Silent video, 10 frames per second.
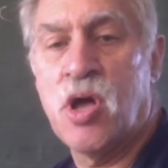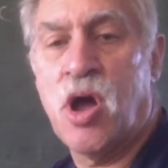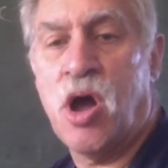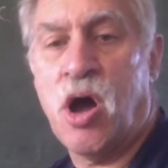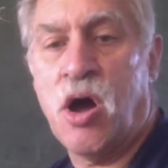
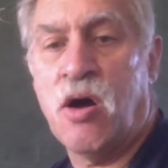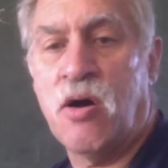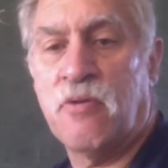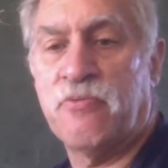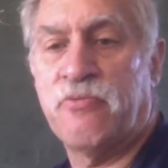
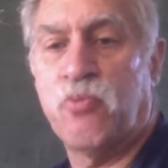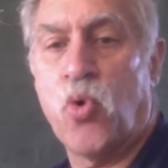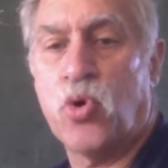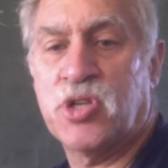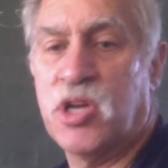of
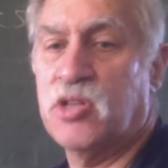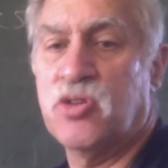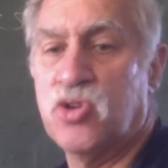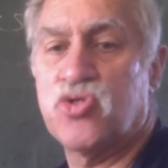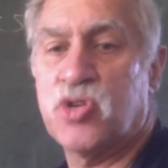water and
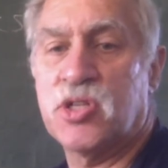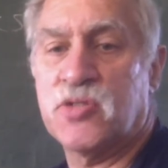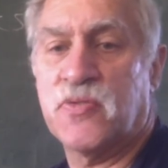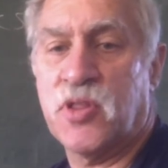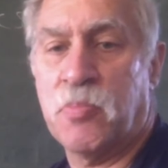nutrients
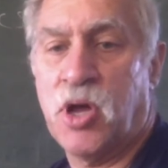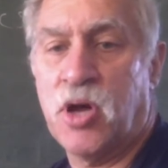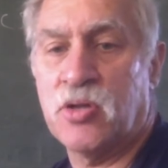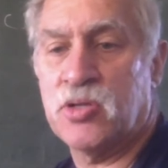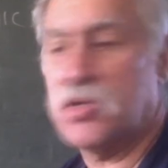for the
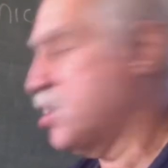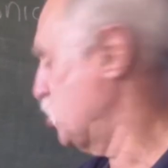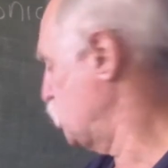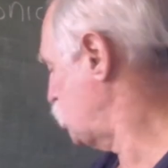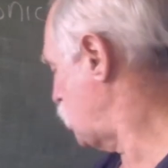plant.
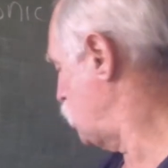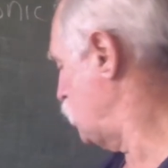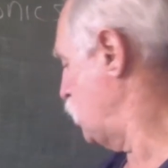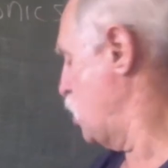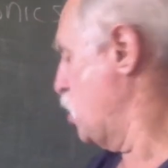
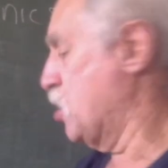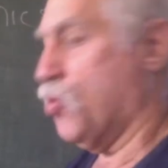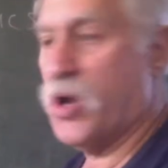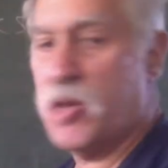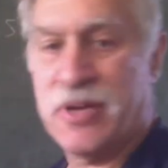So
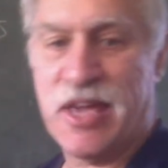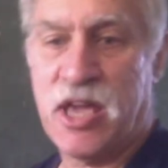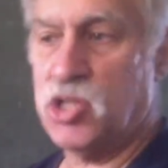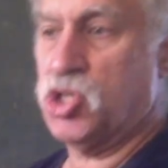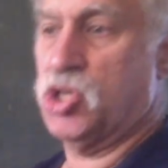what am I
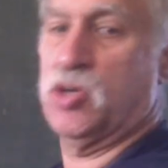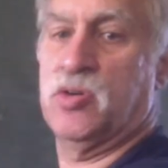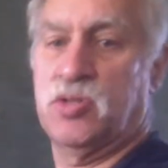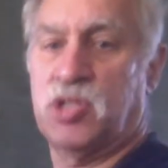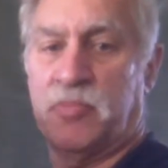going to
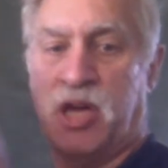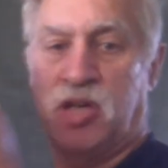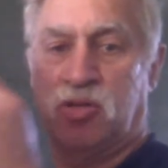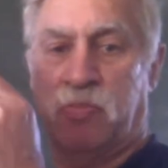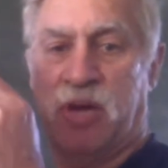use? I'm going
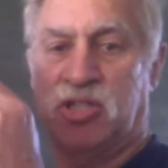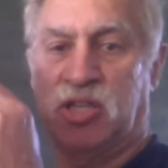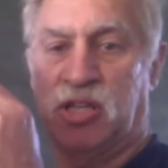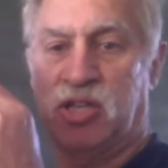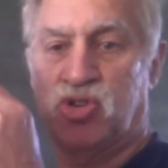to
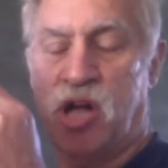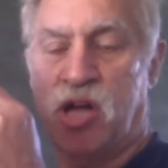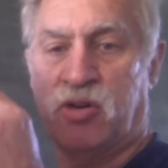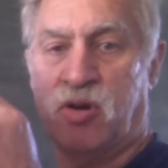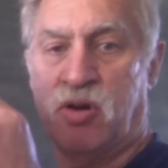basically try
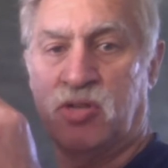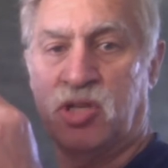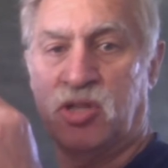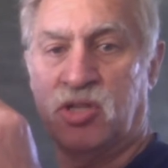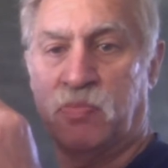and grow it
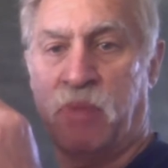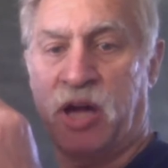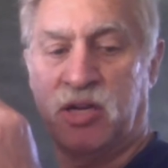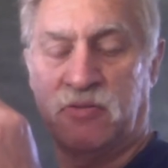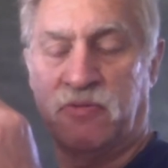in this
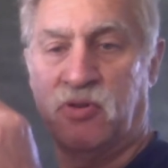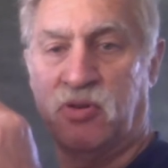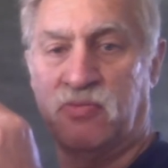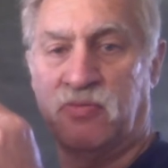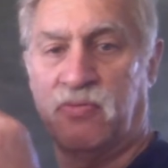bucket full
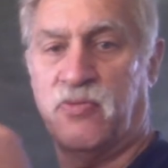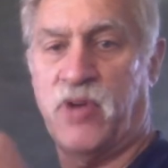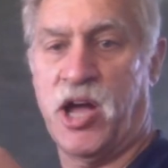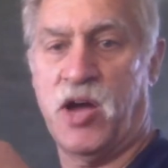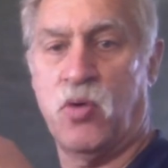of
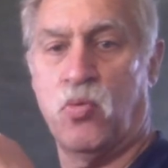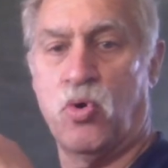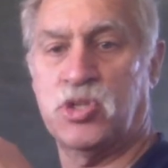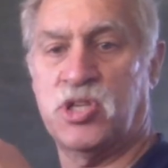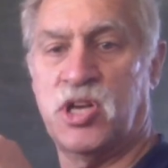
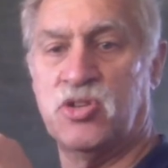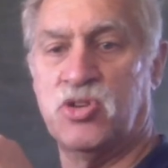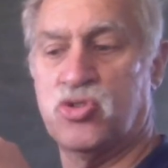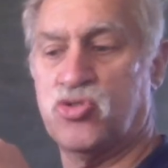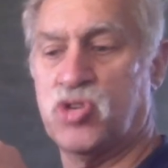water and
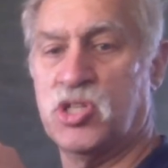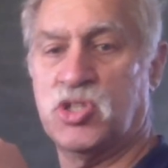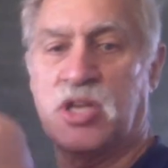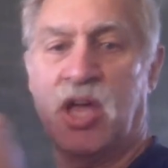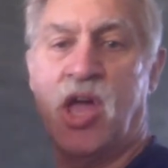
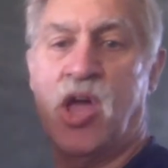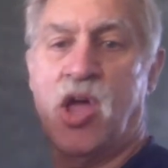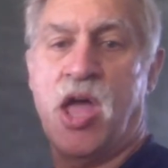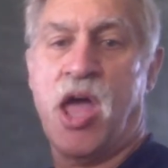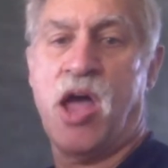nutrients.
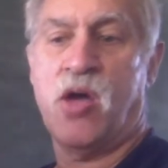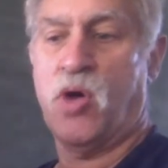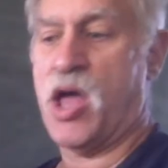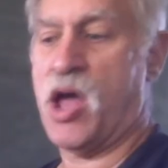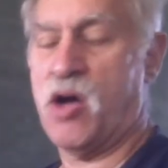
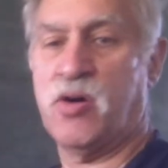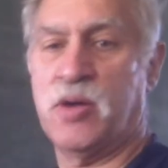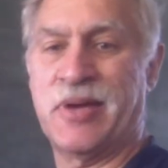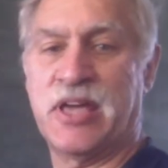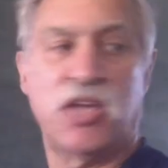How
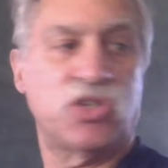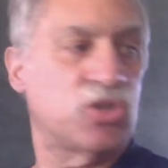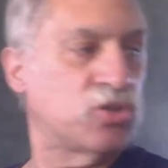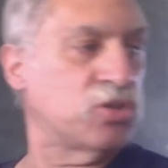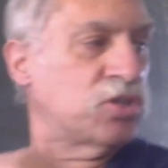am I going to
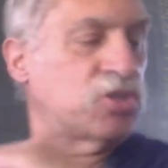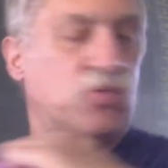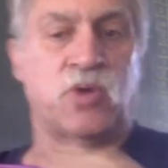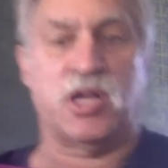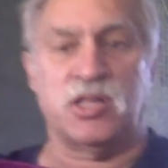do this?
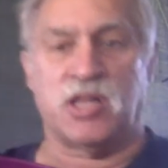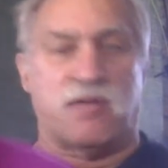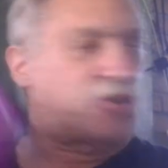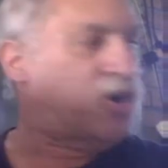Well, I've got a